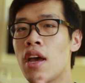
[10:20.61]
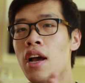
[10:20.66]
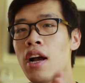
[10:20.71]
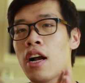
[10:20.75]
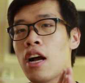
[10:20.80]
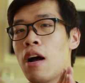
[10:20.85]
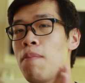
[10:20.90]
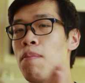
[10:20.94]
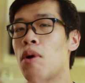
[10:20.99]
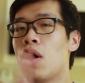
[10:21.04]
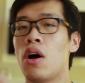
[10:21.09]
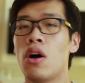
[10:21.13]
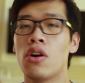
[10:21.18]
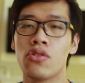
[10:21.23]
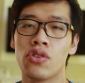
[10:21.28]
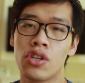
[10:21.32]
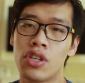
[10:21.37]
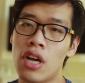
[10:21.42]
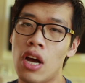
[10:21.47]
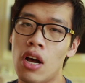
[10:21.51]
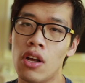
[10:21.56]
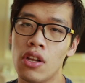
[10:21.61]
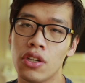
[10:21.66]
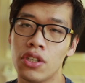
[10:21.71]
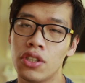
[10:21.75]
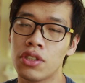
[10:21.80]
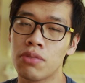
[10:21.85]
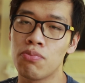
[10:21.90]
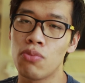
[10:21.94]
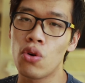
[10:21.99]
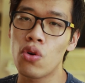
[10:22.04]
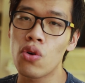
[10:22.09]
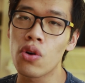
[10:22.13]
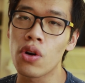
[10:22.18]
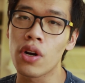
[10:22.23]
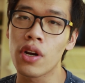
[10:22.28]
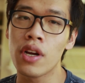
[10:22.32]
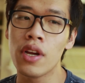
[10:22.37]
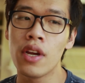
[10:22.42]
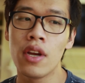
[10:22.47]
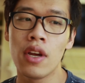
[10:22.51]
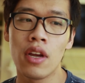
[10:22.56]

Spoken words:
a couple $100 more